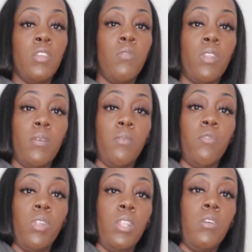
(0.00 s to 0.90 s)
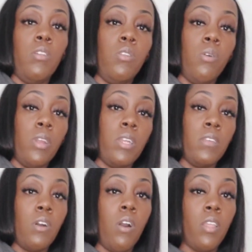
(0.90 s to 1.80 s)
you want to do it a little lower,
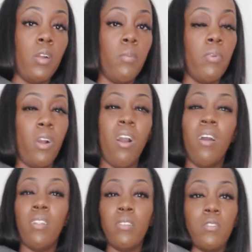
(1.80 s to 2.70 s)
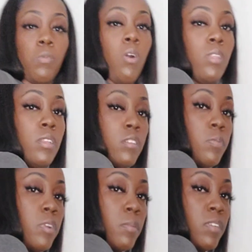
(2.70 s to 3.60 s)
because all the swollen is
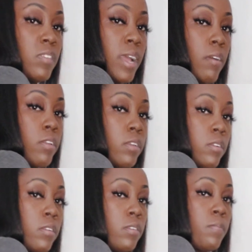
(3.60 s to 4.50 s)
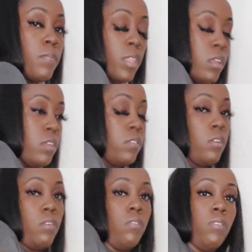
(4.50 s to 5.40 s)
pretty much down here.
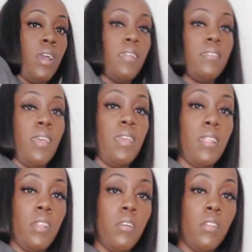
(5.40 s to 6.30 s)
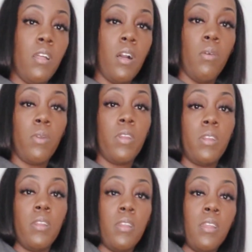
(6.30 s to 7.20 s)
So I take it a little lower,
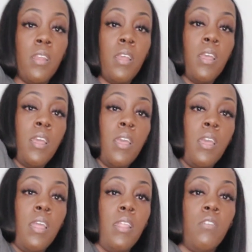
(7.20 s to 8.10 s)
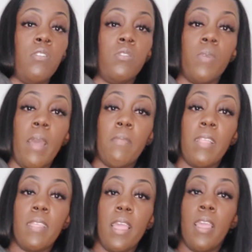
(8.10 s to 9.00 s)
and then you just wrap
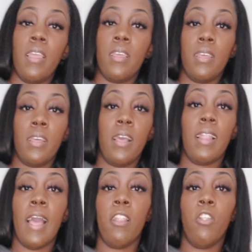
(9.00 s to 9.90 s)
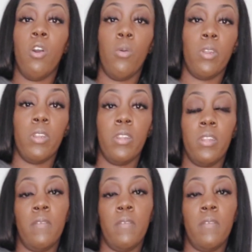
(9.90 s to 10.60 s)
that thing a lot lower.